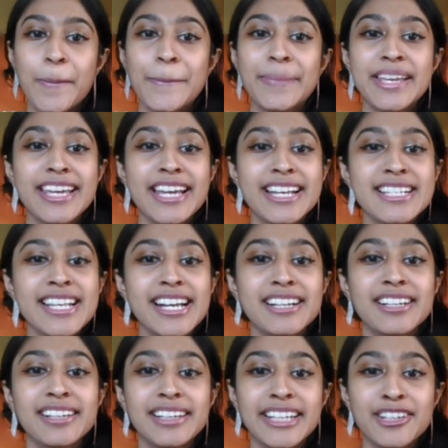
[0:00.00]
He has held
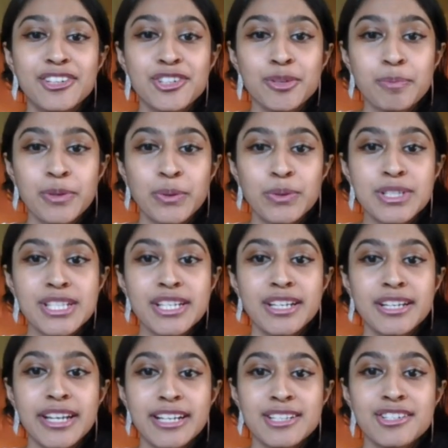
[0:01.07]
leadership roles in
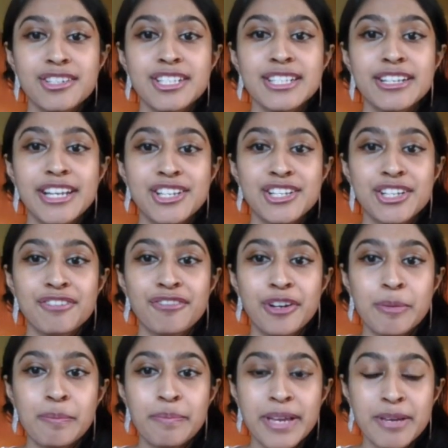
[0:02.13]
industries ranging
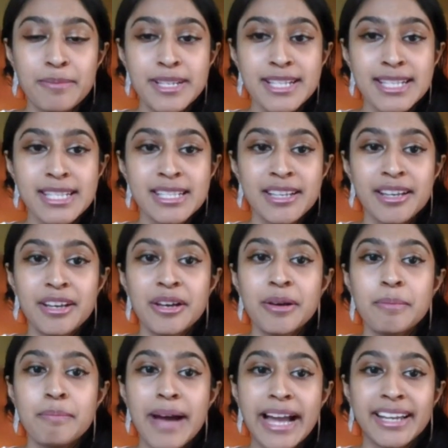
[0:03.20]
from payments,
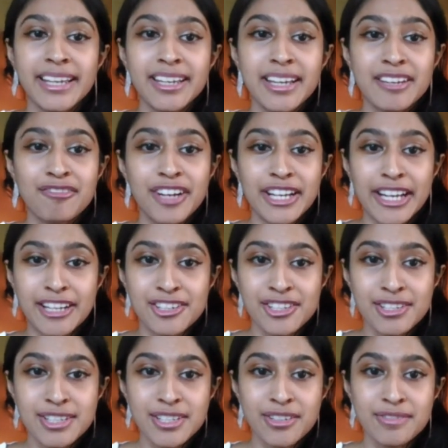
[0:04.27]
banking and
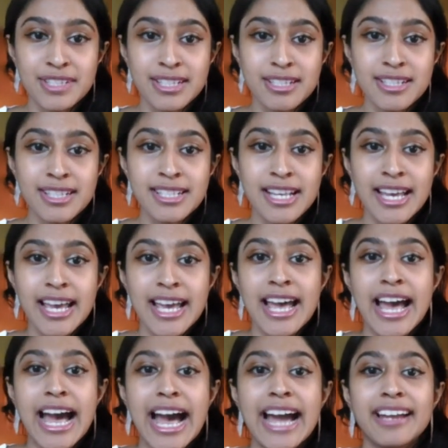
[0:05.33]
financial services,
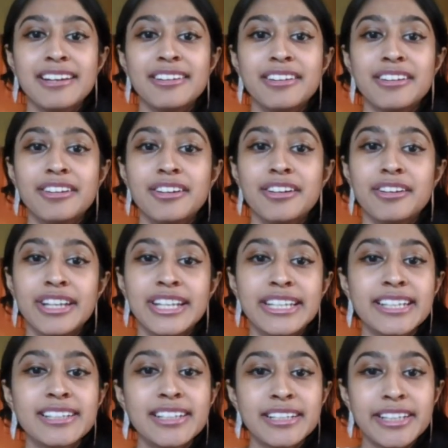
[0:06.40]
and
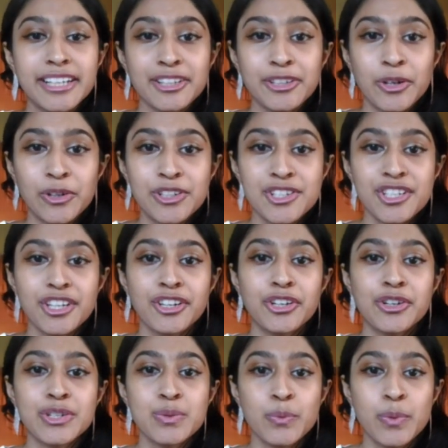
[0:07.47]
retail and technology
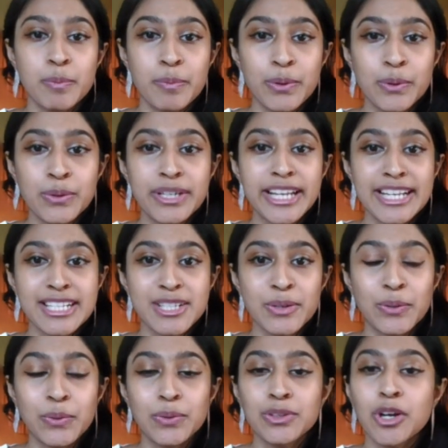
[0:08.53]
across Wipro,
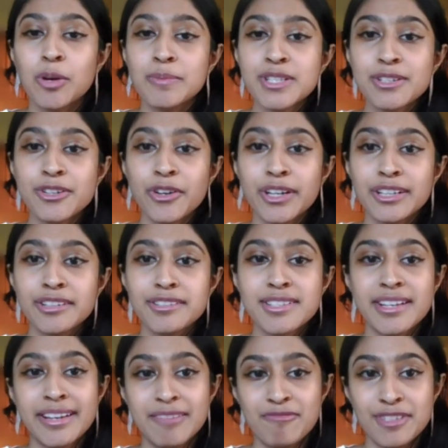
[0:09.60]
Tesco, Thomson Reuters,
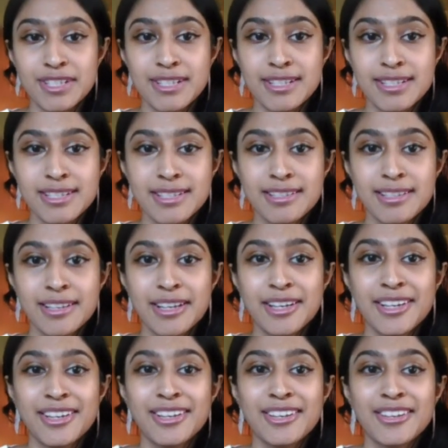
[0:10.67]
and Emphasis.
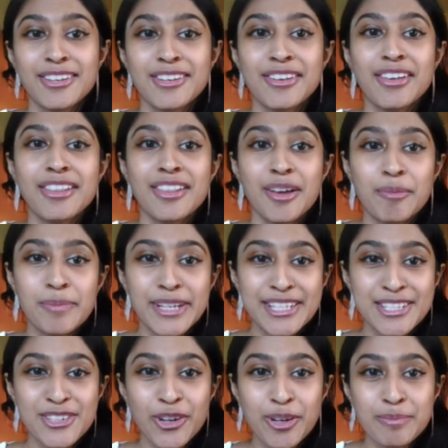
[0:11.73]

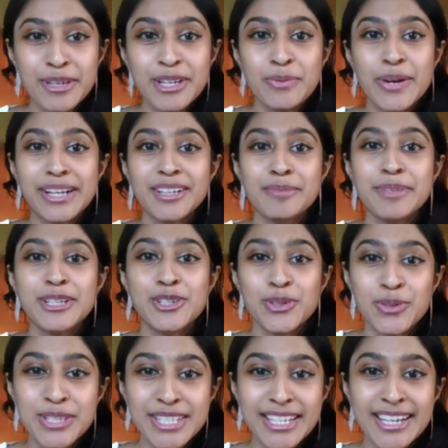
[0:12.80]
Please join me in welcoming
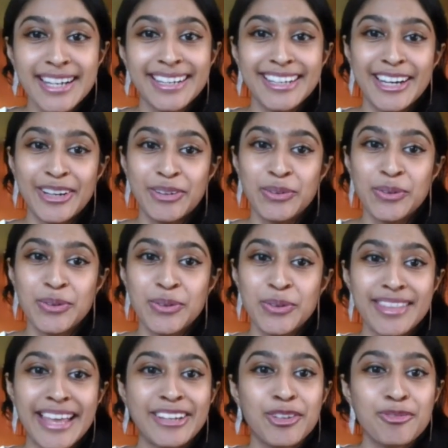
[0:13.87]
Jyotsna and Naru.
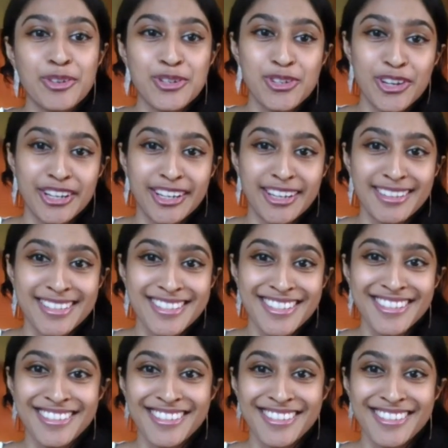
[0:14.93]
Thank you for joining us.